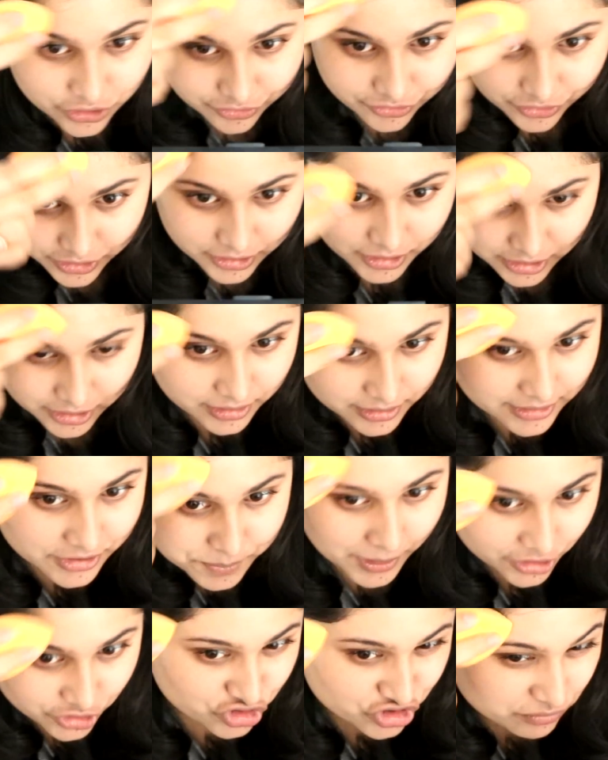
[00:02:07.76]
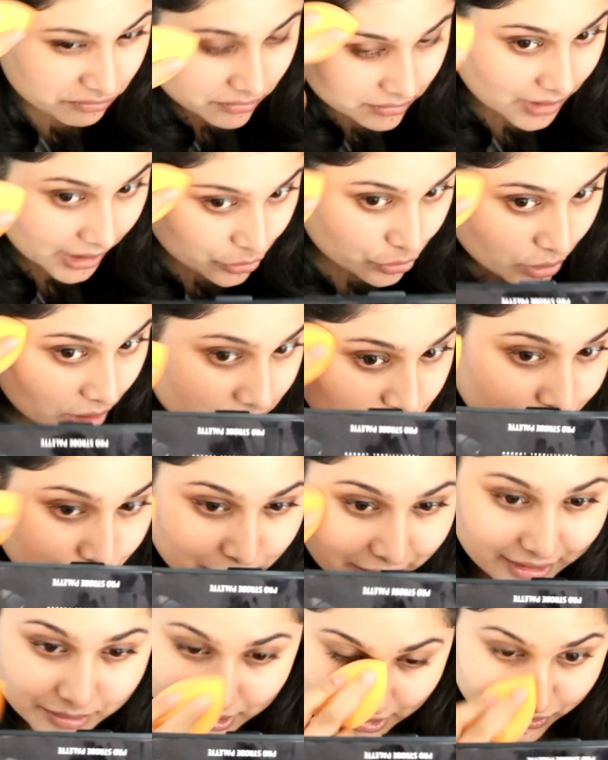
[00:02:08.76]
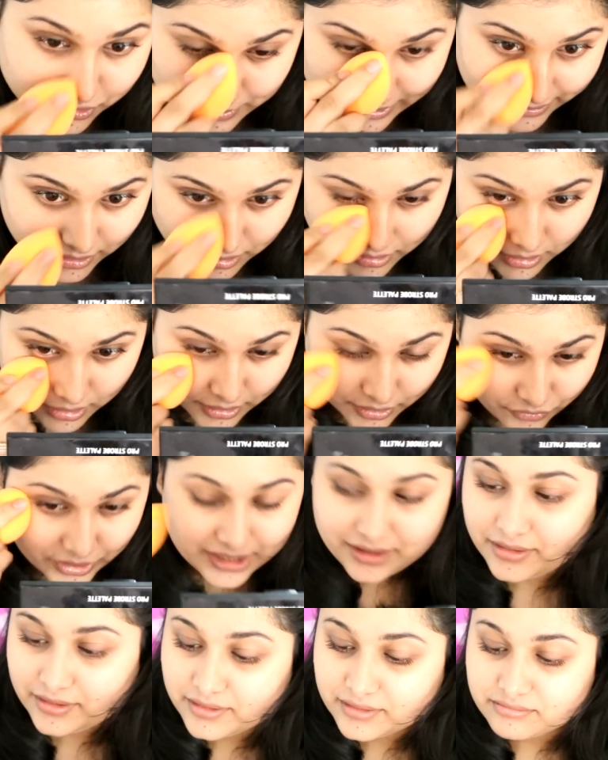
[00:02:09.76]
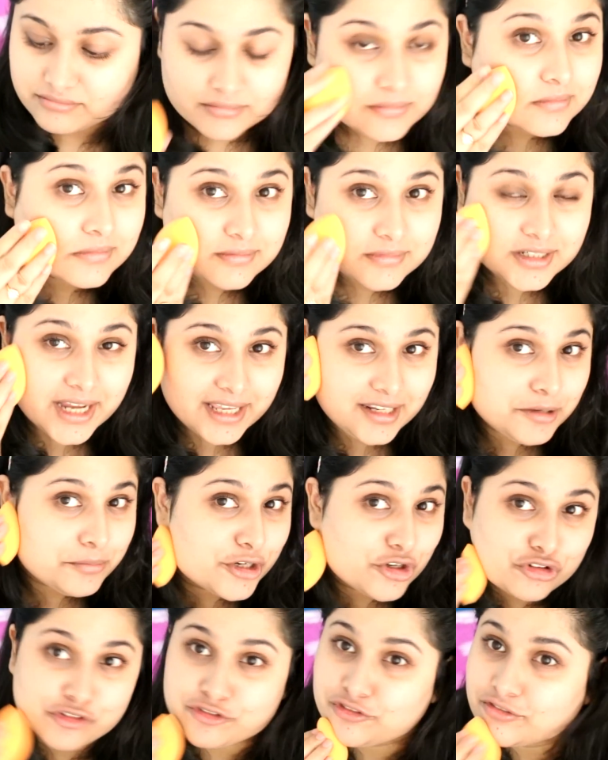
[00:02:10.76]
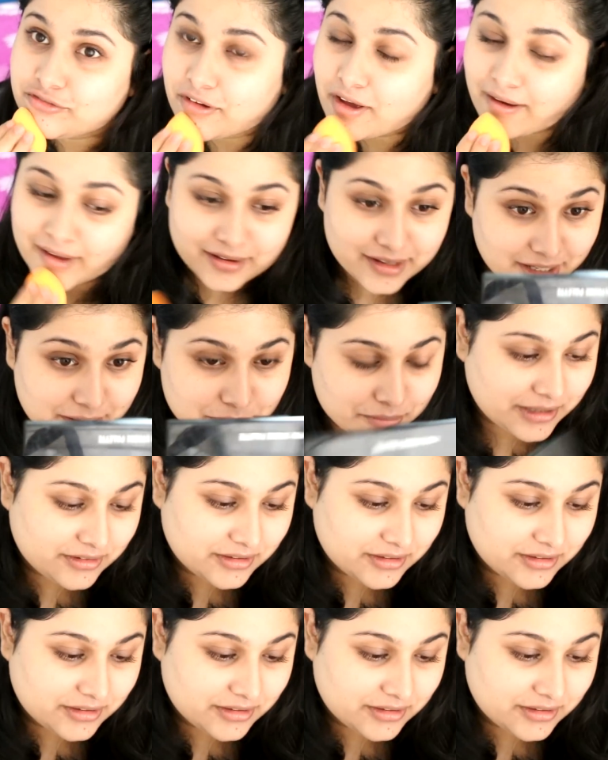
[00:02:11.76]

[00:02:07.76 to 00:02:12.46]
all over your face, but it does highlight from within, so it gives you a nice little glow from within.